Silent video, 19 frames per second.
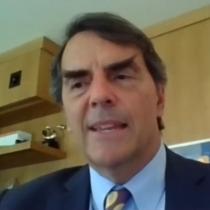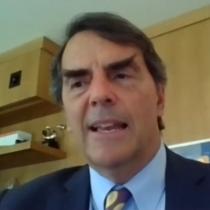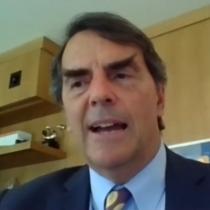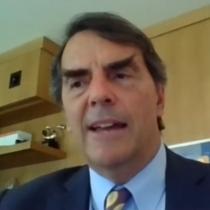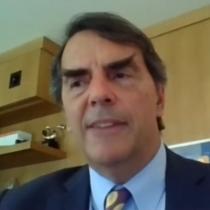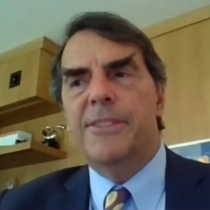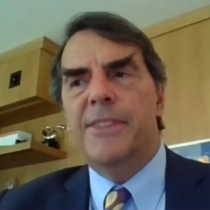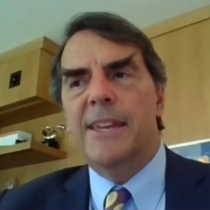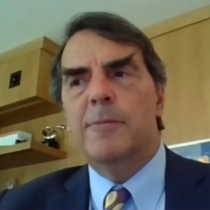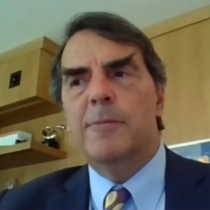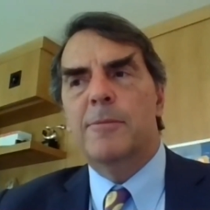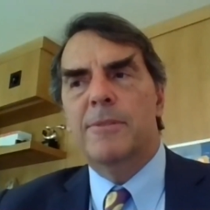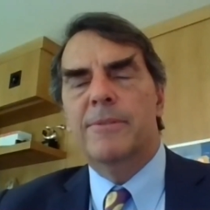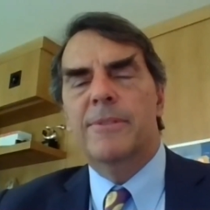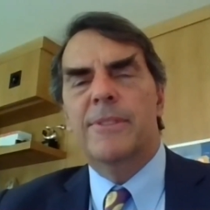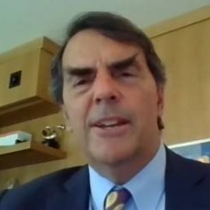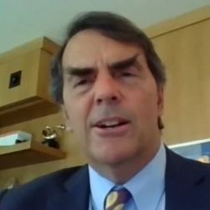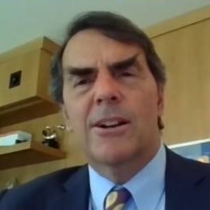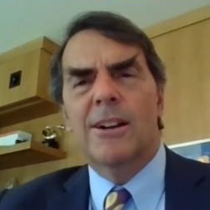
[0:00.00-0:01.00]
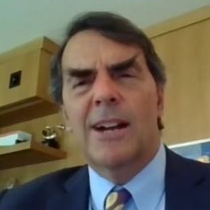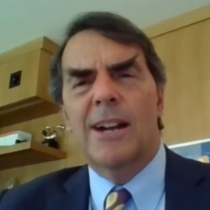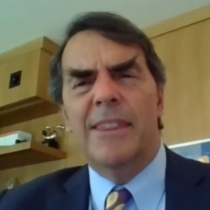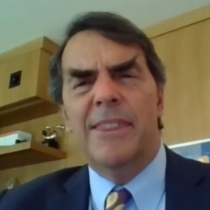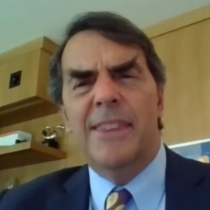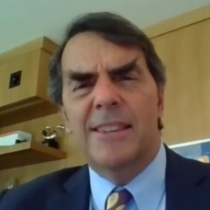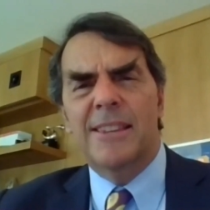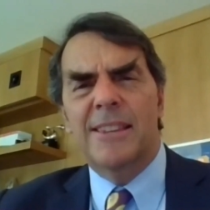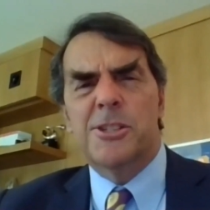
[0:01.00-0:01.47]
I think
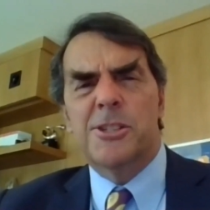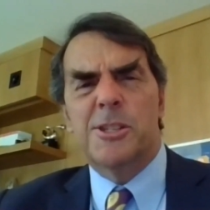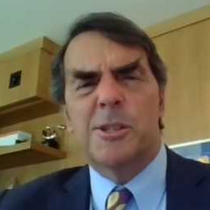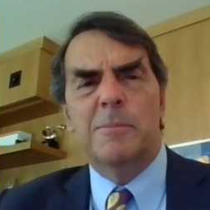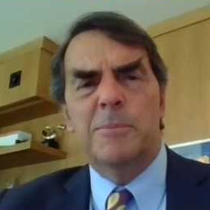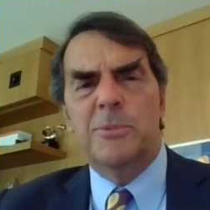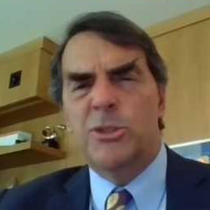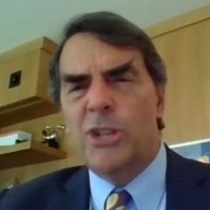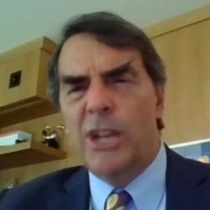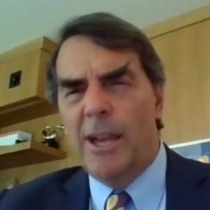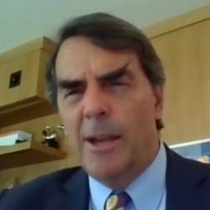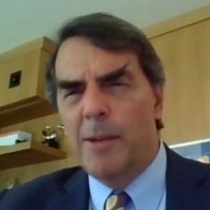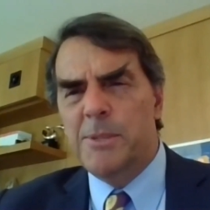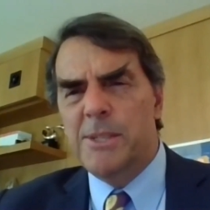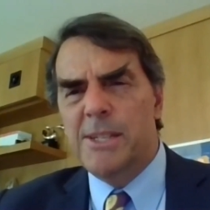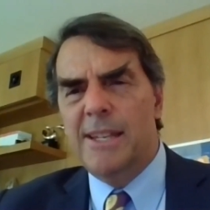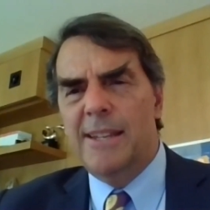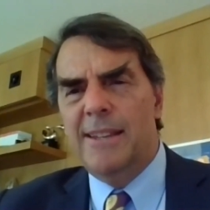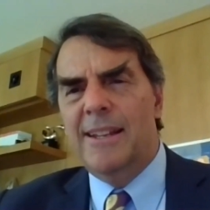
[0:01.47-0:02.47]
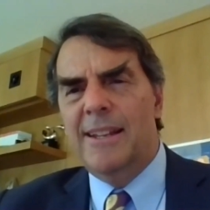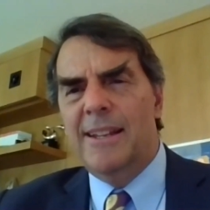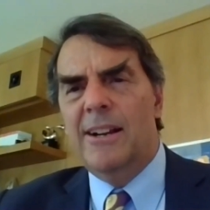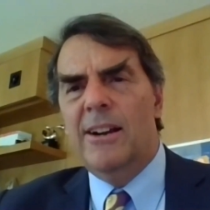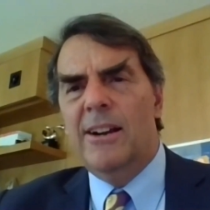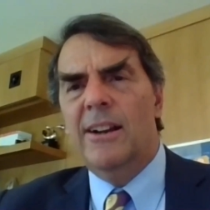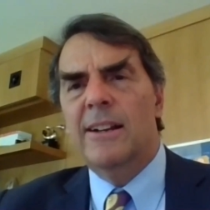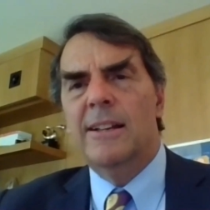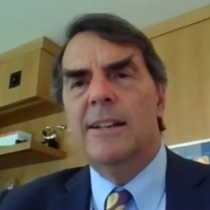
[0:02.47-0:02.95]
there's some gems in
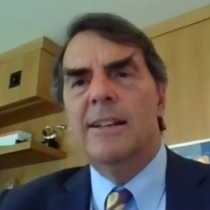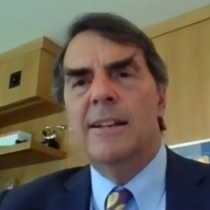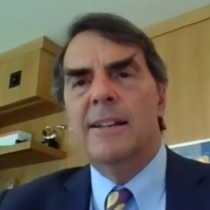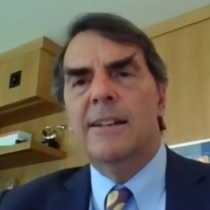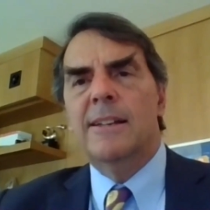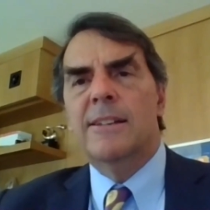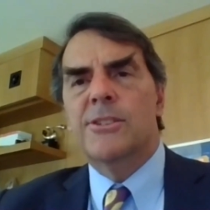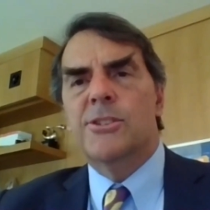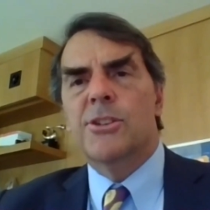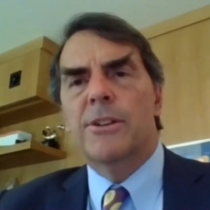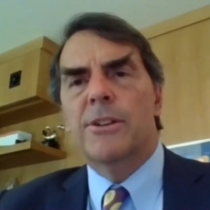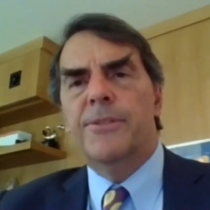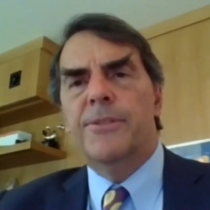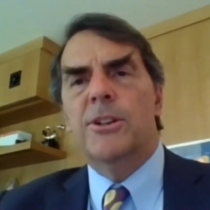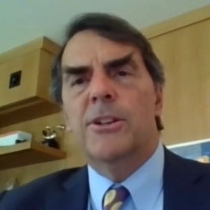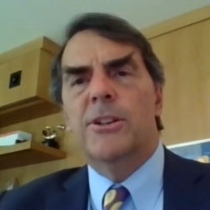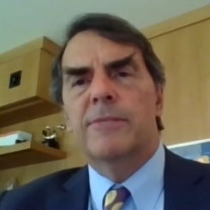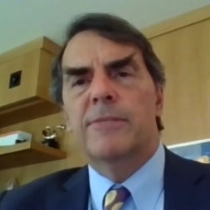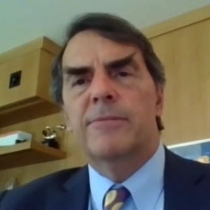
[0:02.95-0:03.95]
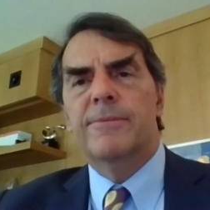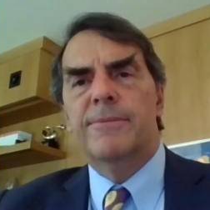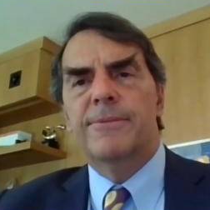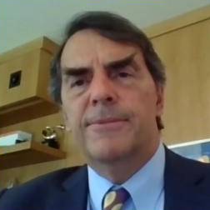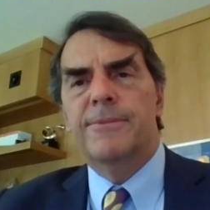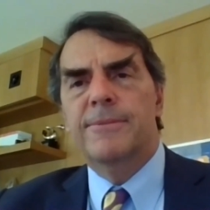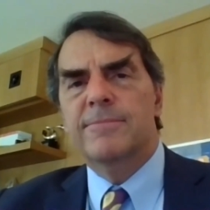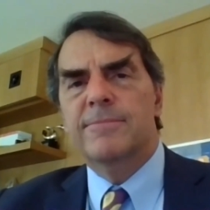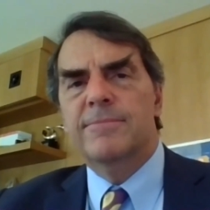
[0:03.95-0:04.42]
there. So if you can
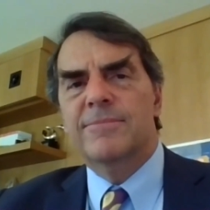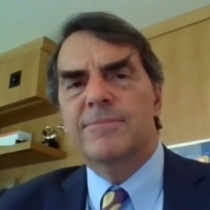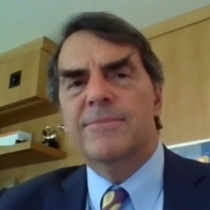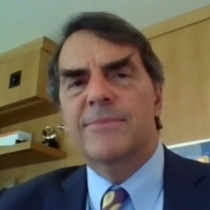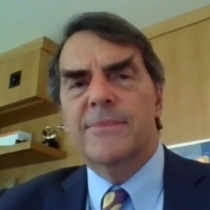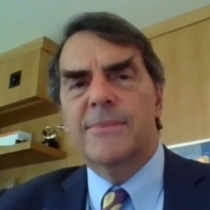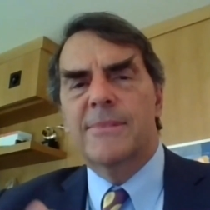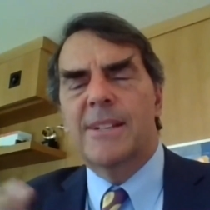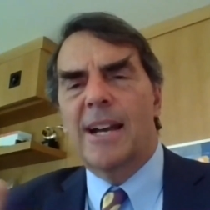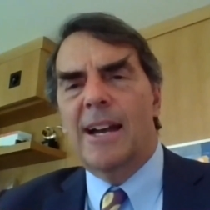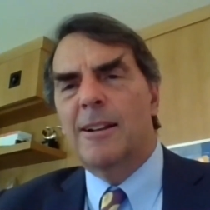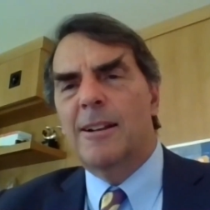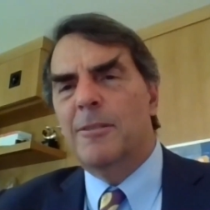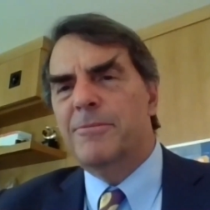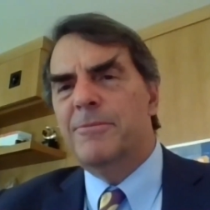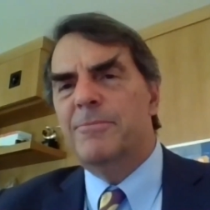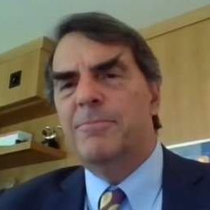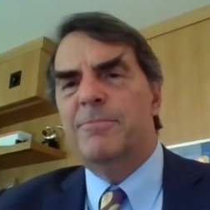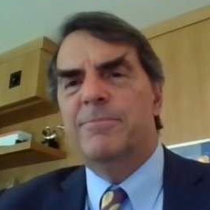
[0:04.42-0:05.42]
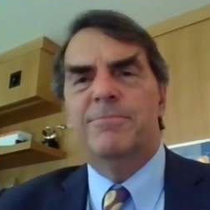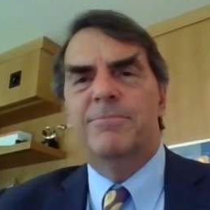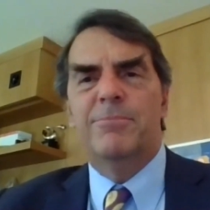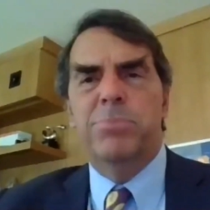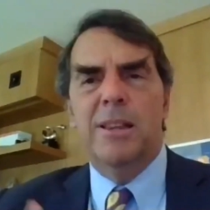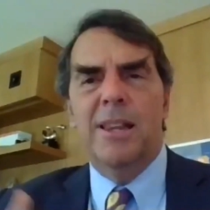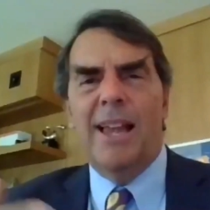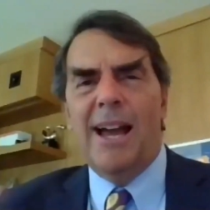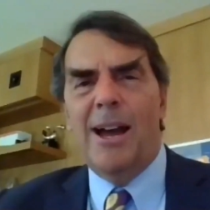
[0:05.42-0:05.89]
kind of
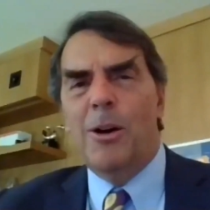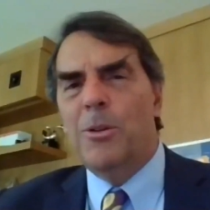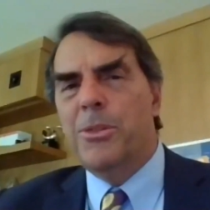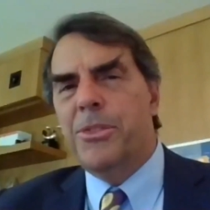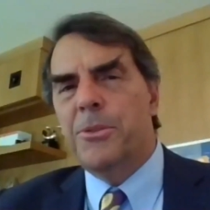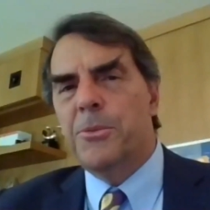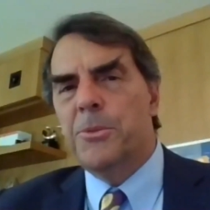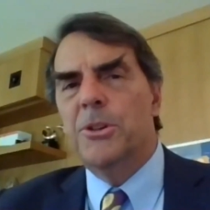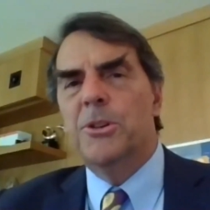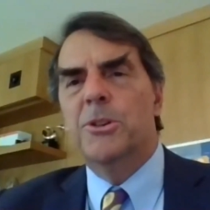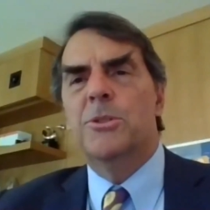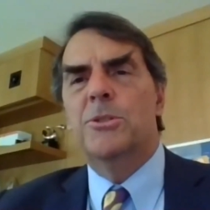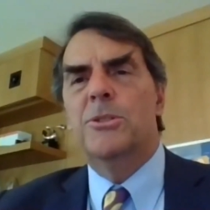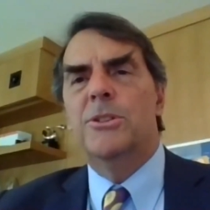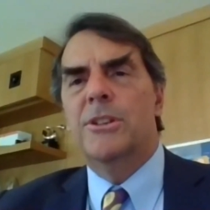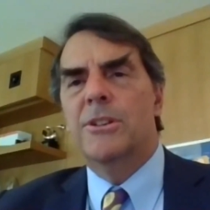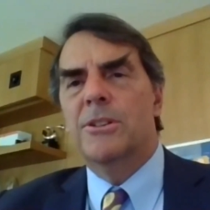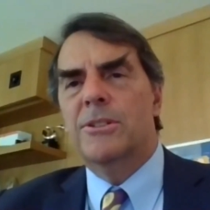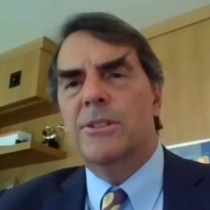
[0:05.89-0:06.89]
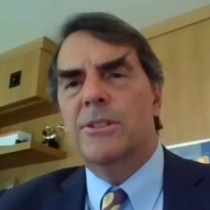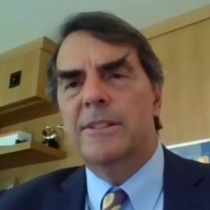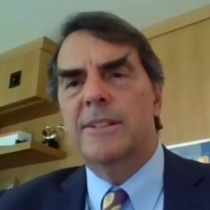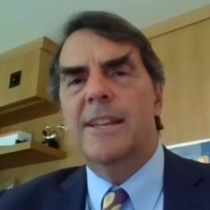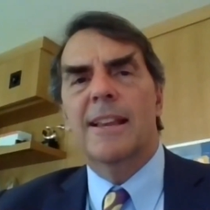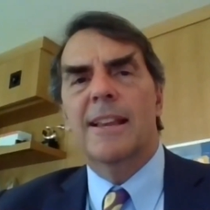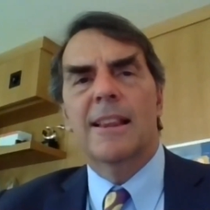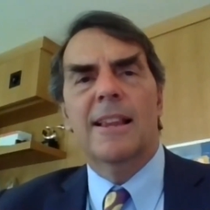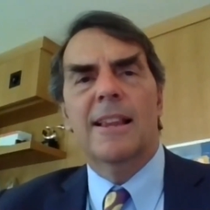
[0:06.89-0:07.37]
plow through, you can
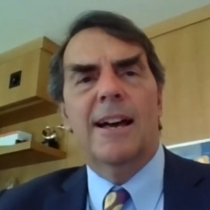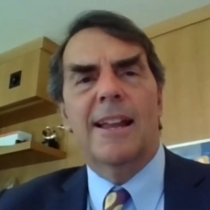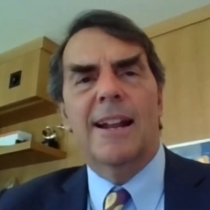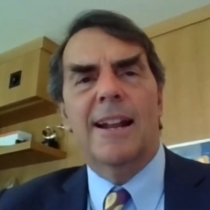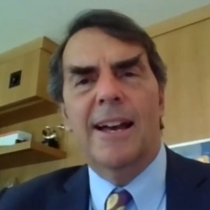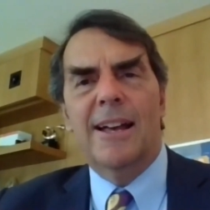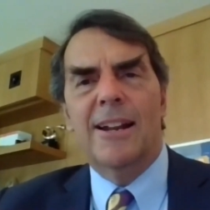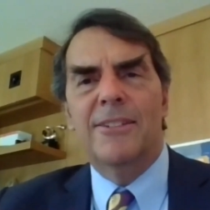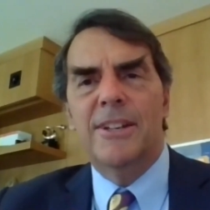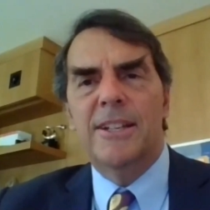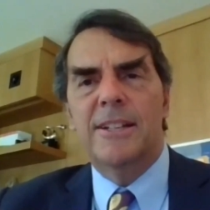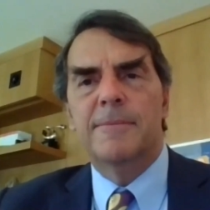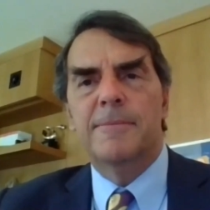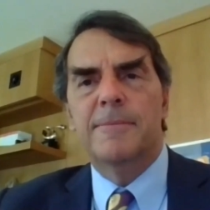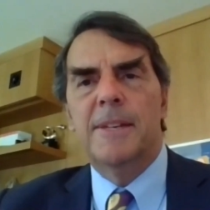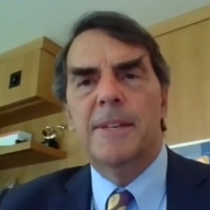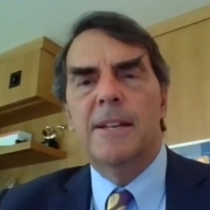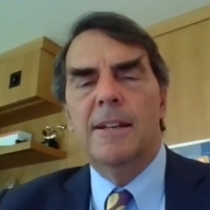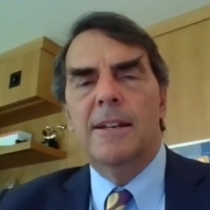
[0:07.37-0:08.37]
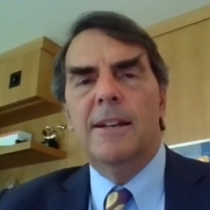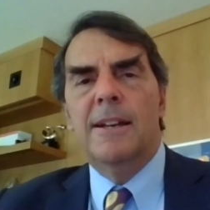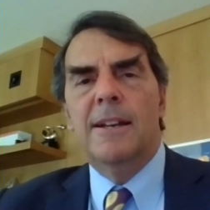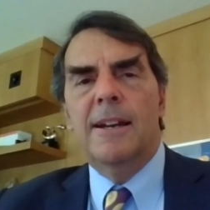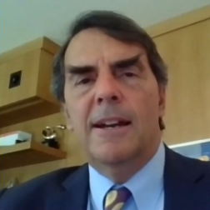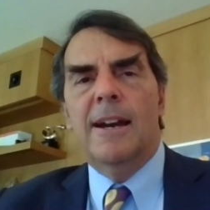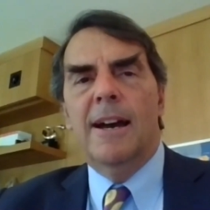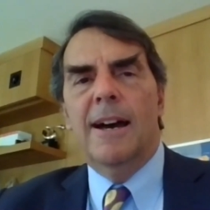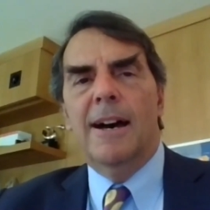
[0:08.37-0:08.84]
get a lot out of it.
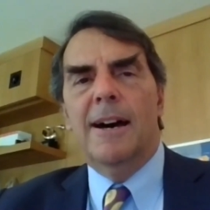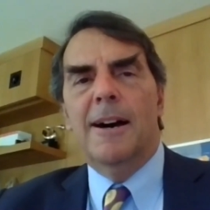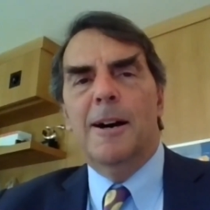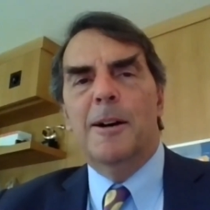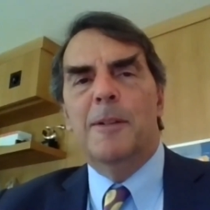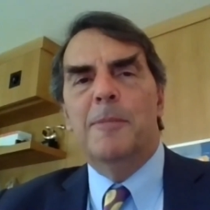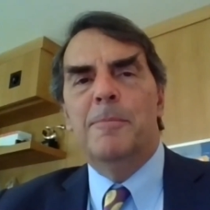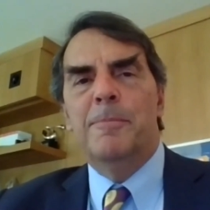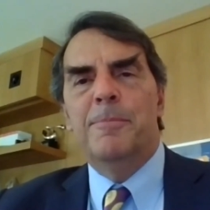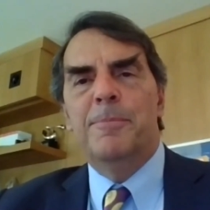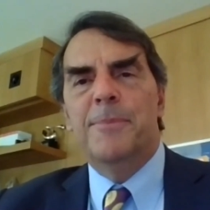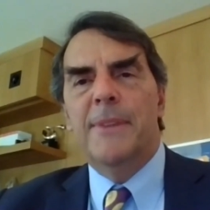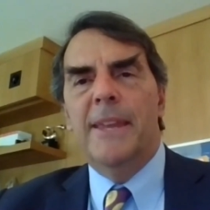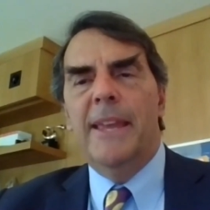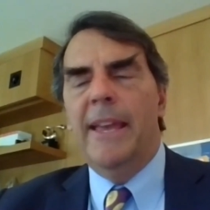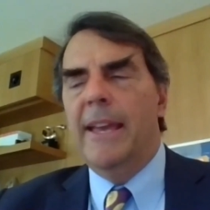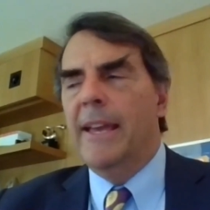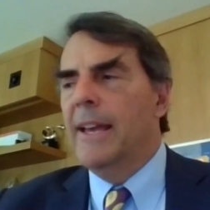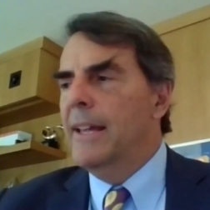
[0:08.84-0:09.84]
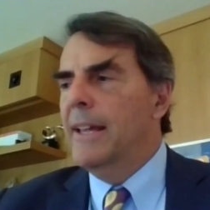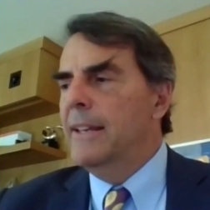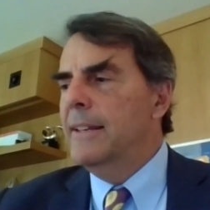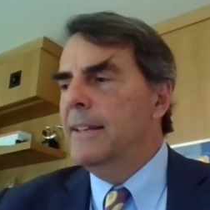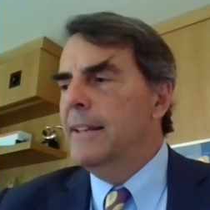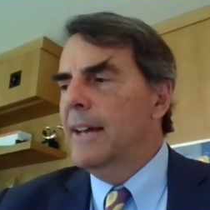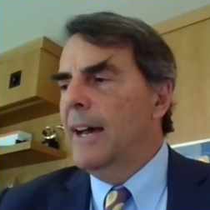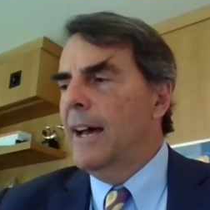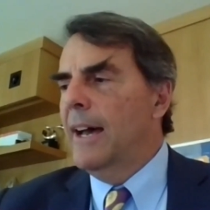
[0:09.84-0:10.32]
And